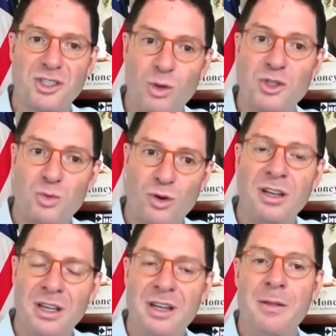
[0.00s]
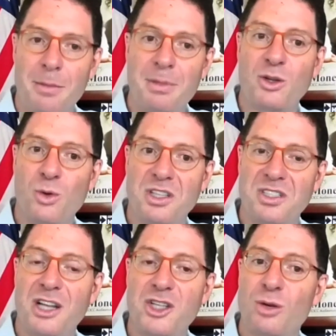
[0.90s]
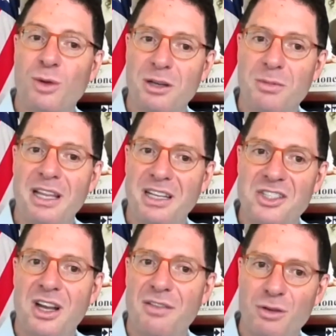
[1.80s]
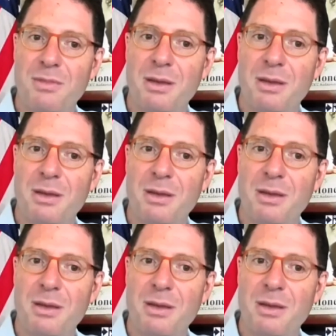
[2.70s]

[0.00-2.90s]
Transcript: they once were. Bitcoin is not generated by any sovereign.